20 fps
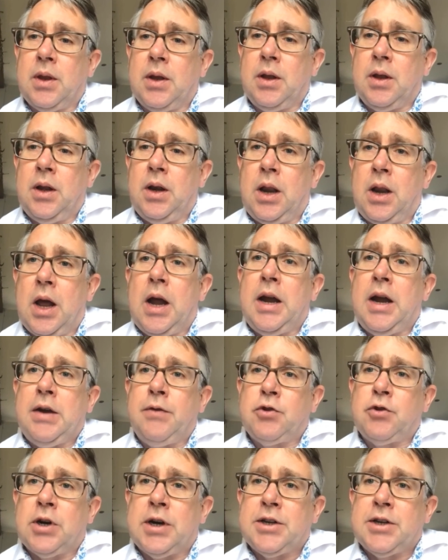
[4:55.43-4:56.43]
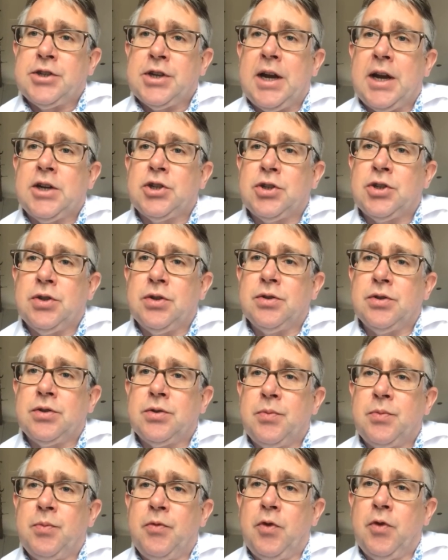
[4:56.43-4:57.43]
live transactions,
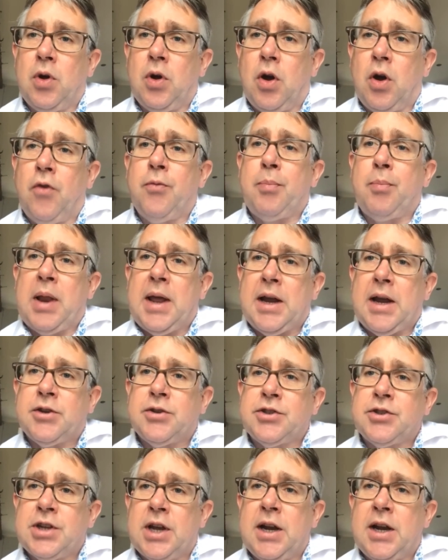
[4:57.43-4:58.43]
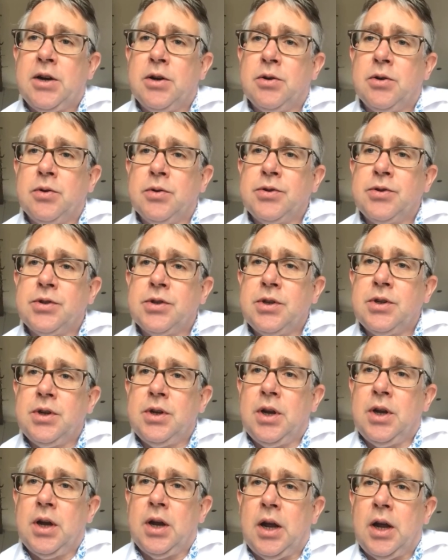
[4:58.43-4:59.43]
off-plan sales.
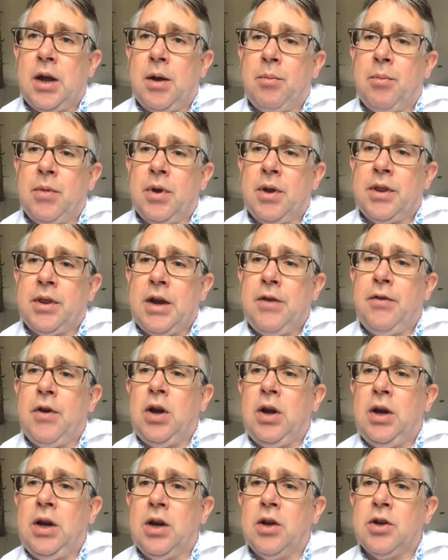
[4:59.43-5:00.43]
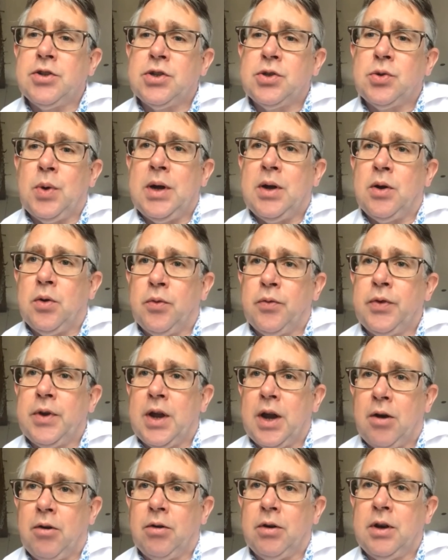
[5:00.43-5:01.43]
They've only lost 12
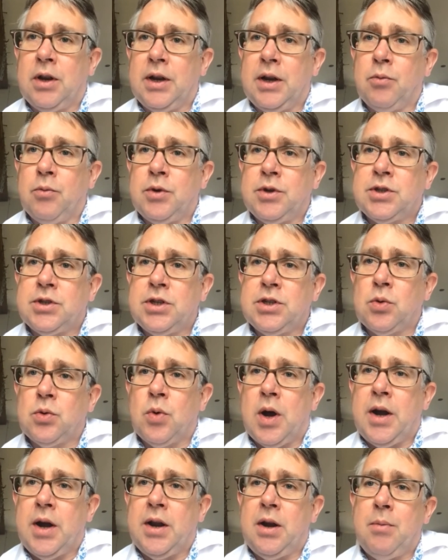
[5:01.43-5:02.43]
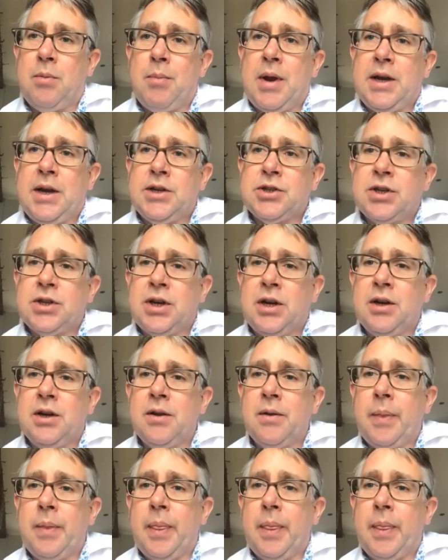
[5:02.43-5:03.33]
currently, which is quite an amazing